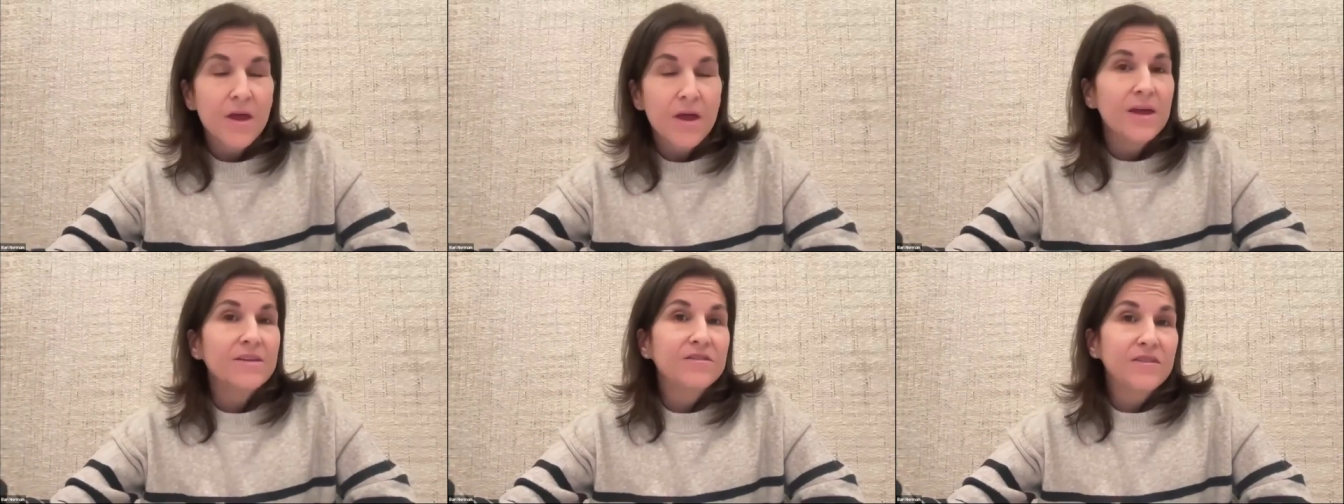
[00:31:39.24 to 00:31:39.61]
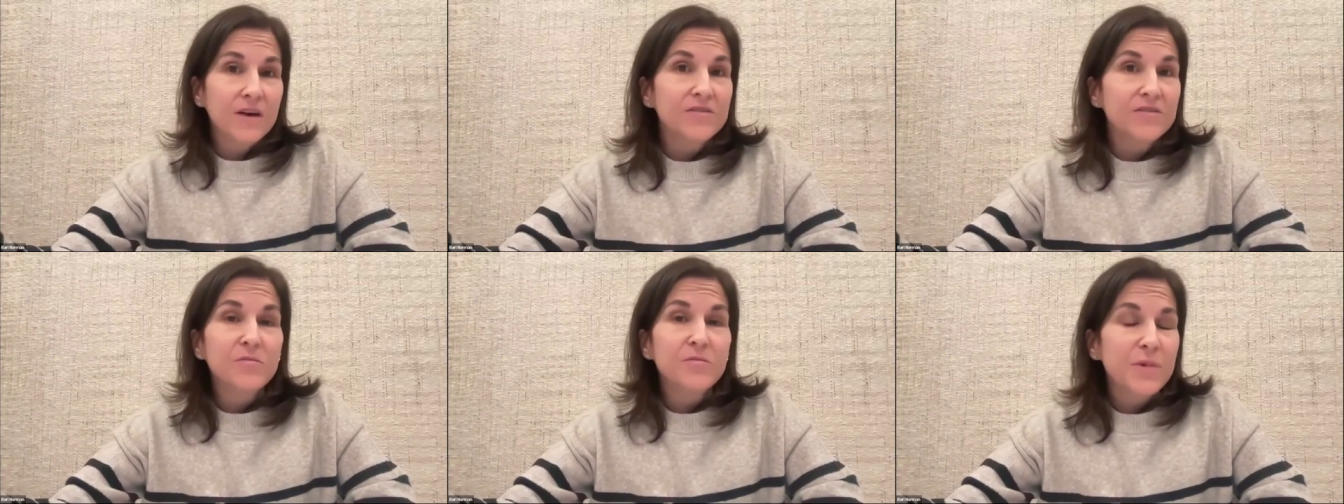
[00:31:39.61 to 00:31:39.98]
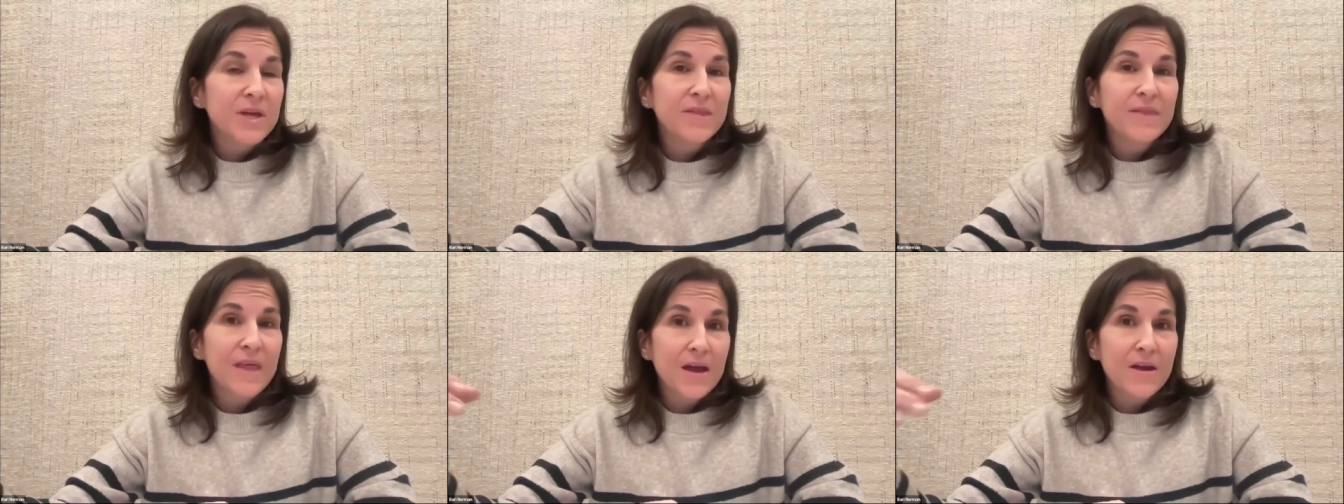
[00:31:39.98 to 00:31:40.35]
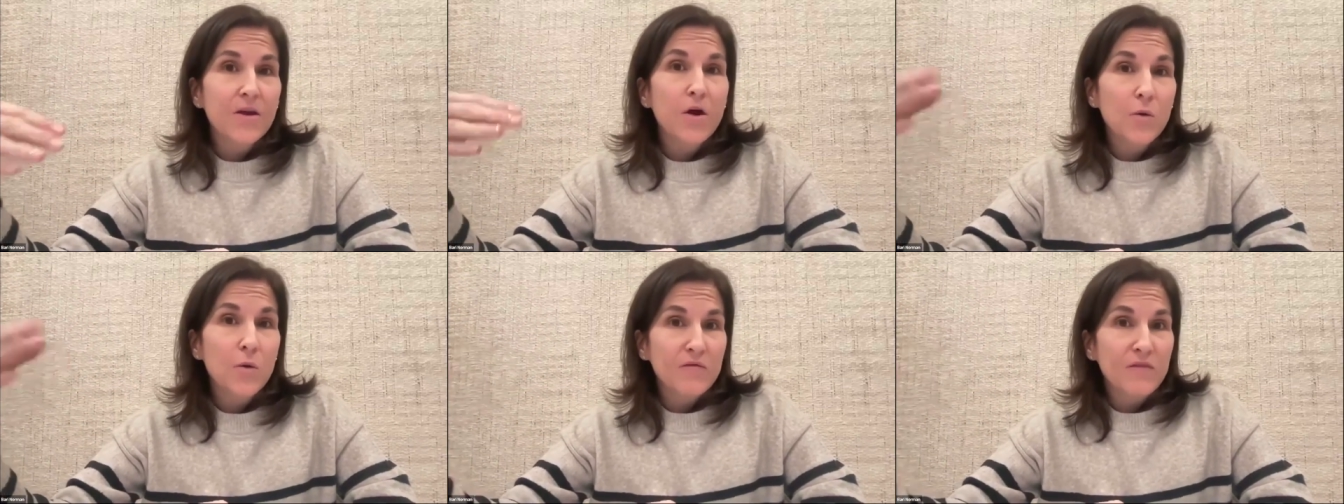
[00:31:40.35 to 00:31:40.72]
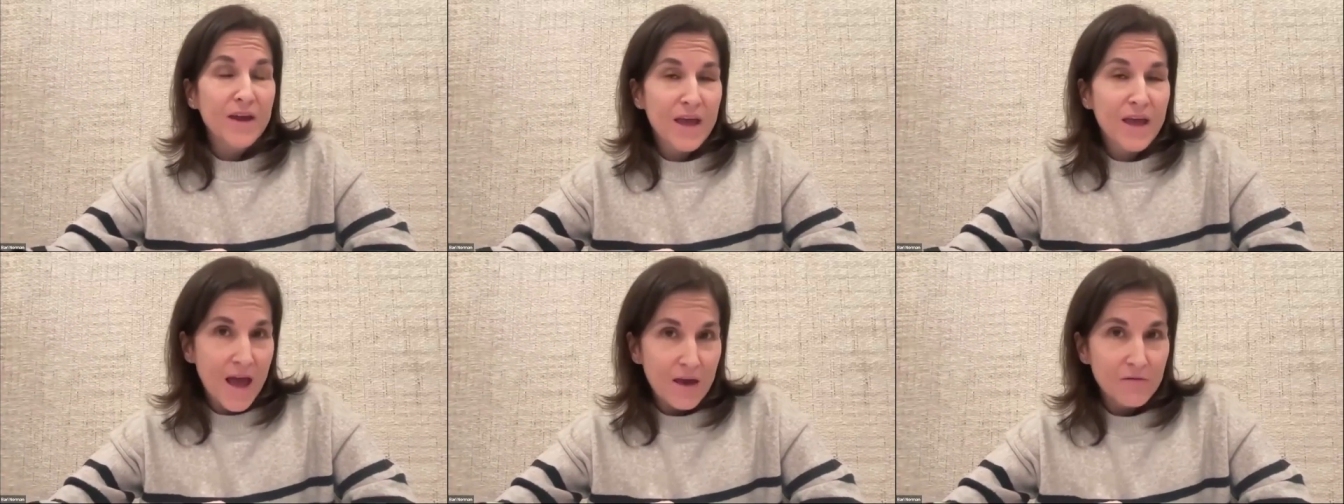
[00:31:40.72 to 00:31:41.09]
It doesn't mean that, oh, if I
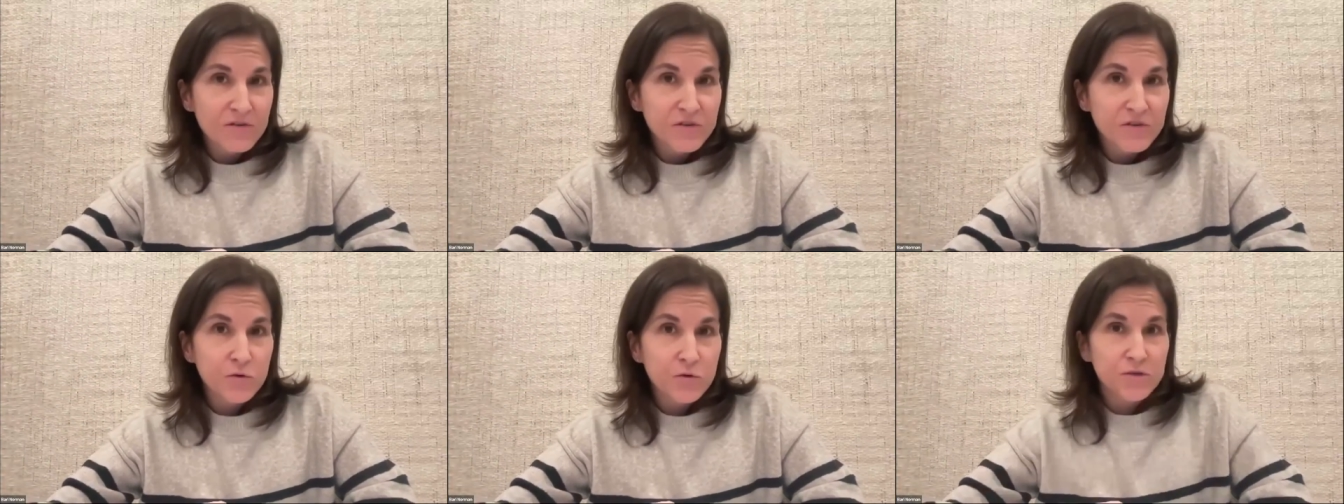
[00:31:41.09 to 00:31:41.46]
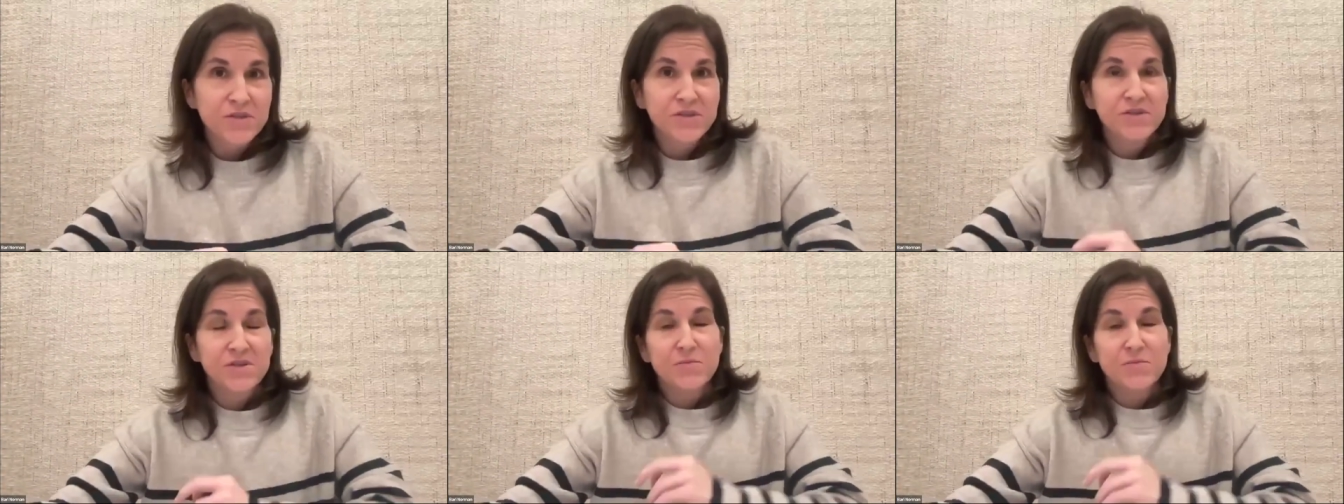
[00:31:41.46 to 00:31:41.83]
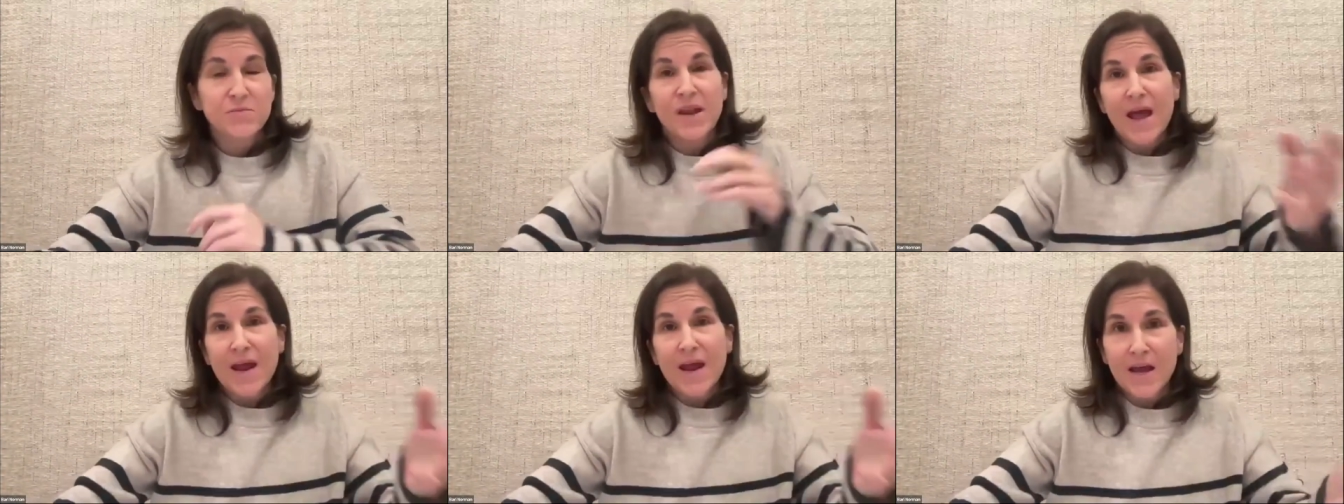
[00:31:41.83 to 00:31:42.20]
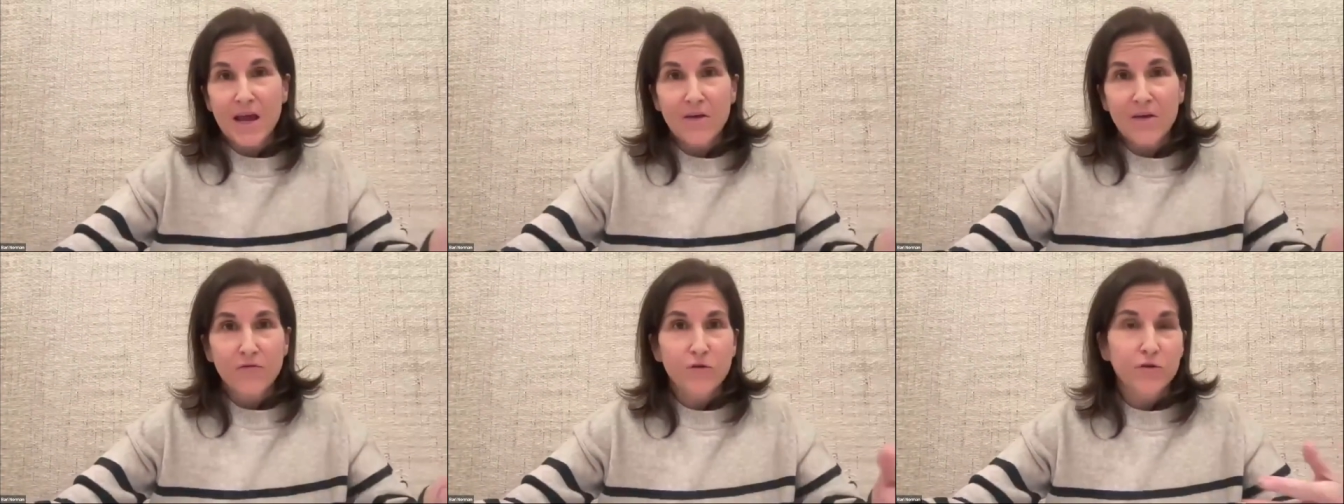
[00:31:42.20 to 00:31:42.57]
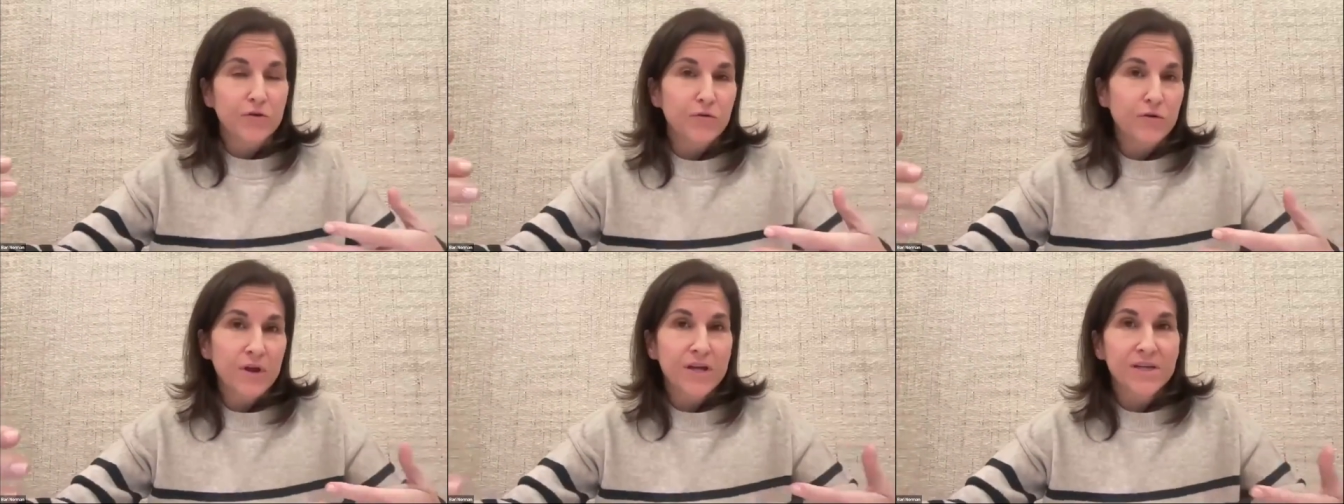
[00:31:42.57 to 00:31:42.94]
have scores to submit and I have good
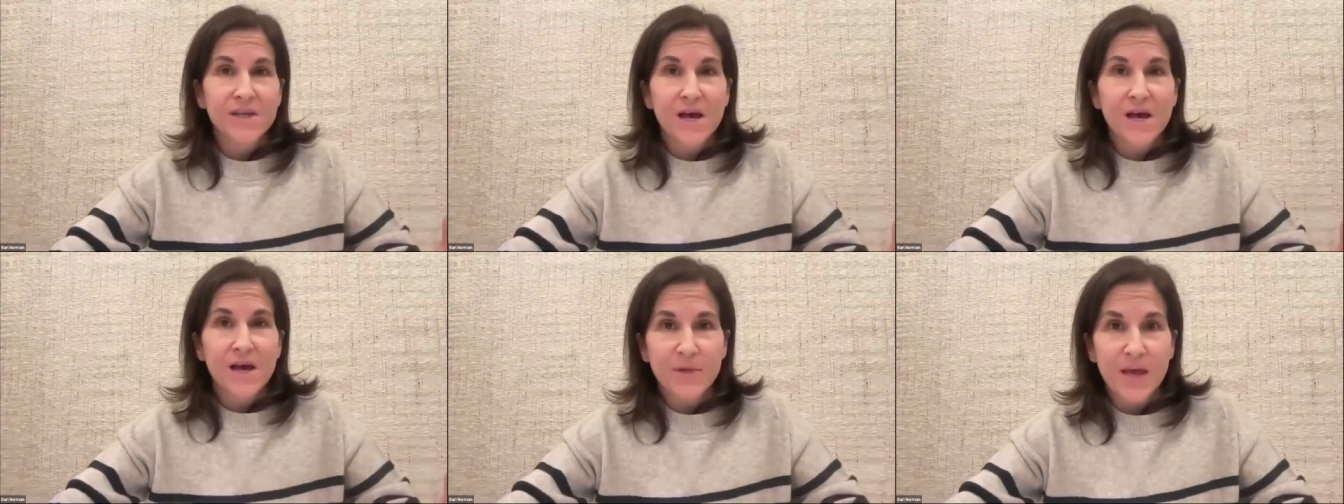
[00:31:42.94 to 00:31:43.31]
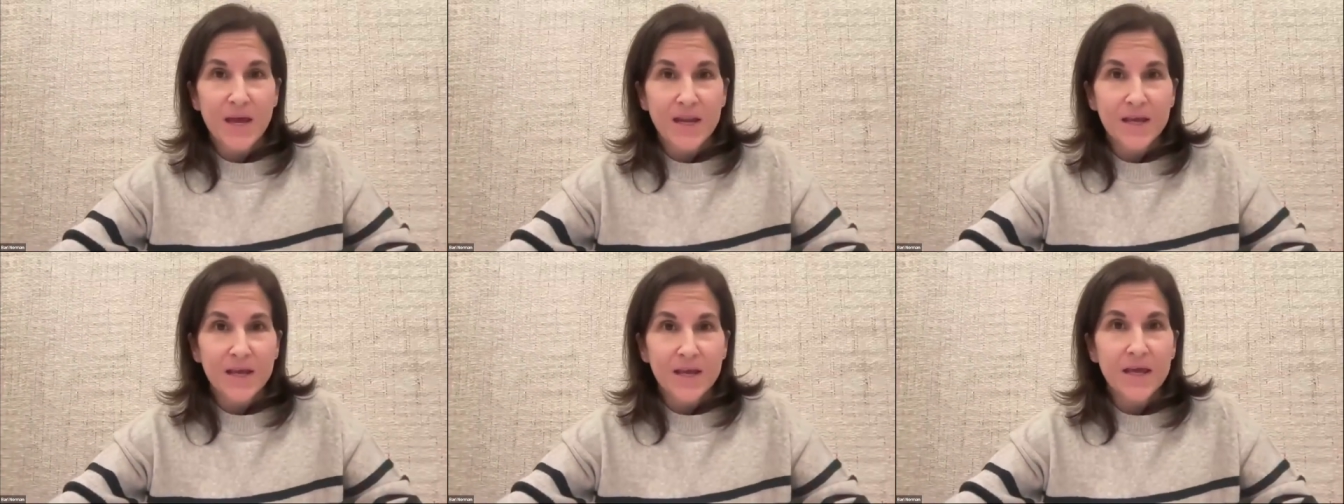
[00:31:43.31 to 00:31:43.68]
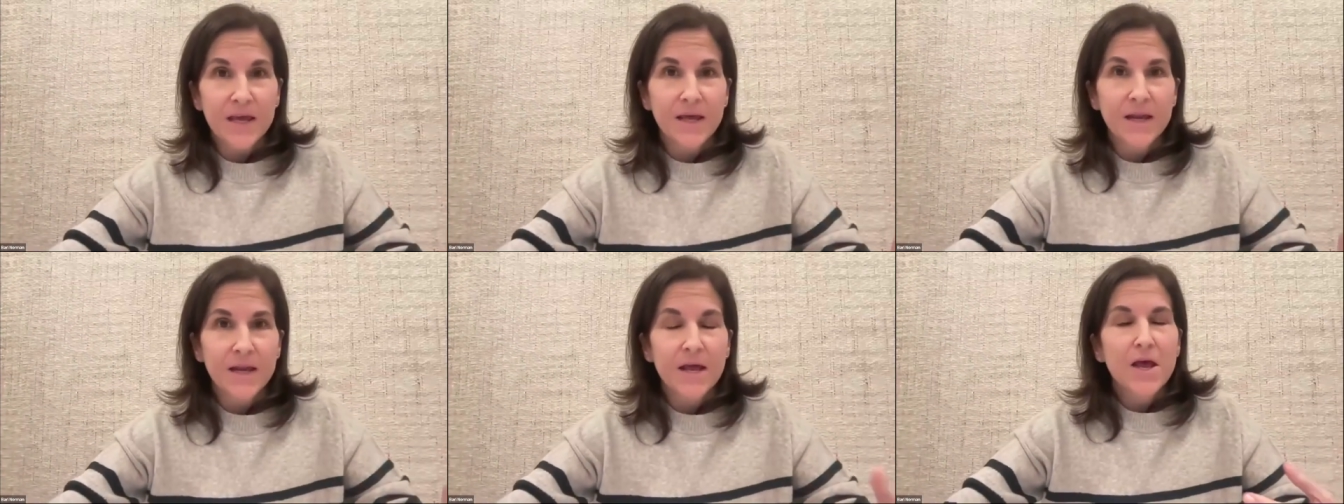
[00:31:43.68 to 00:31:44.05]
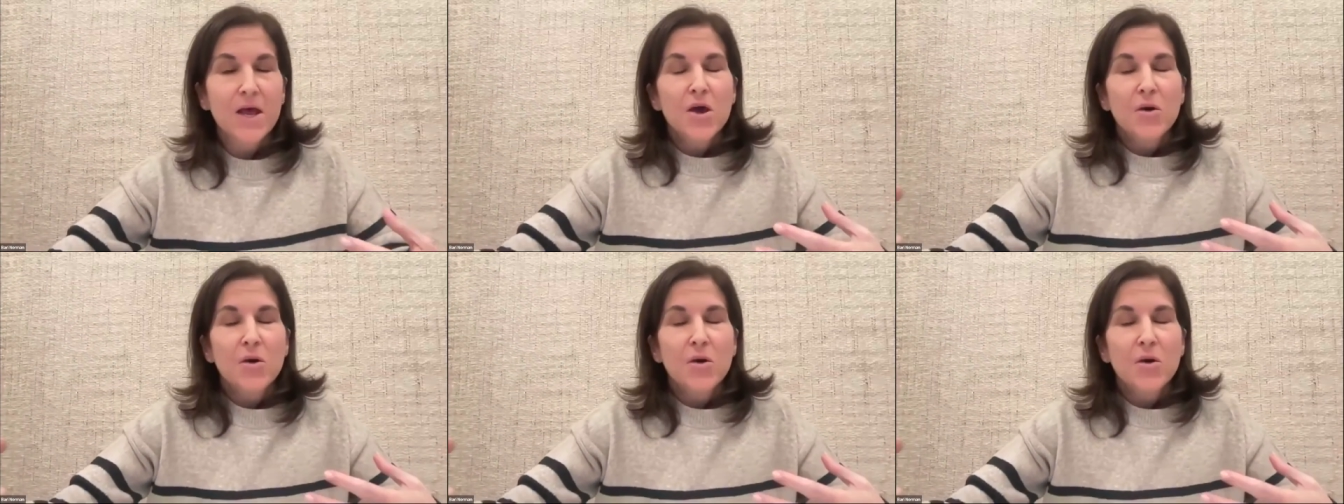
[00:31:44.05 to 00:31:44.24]
grades, I'm getting in,